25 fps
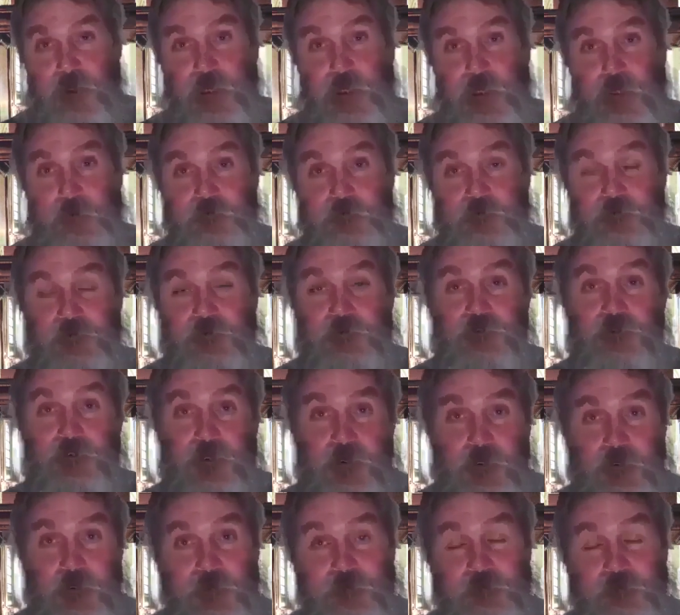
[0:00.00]
the uh, 13
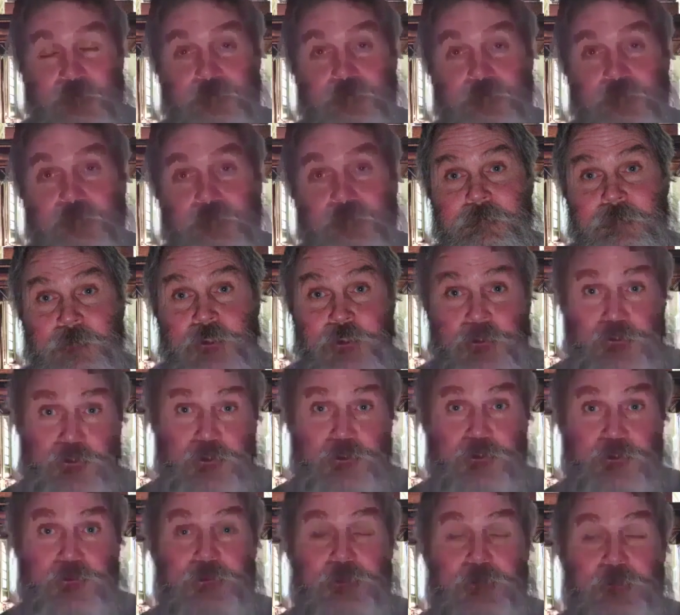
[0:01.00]
tribes
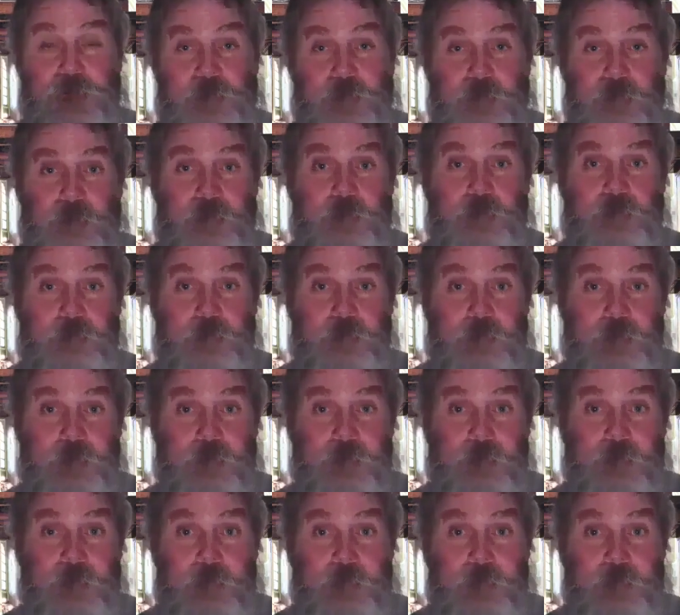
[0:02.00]
returned to
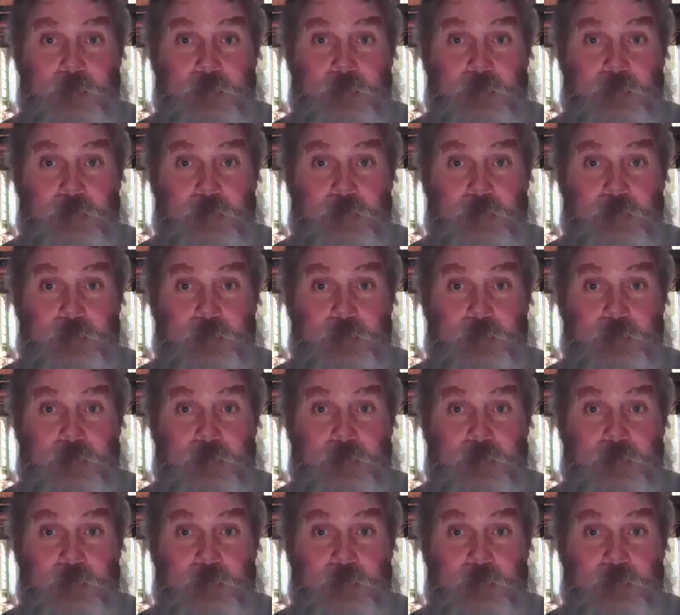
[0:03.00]
Judah.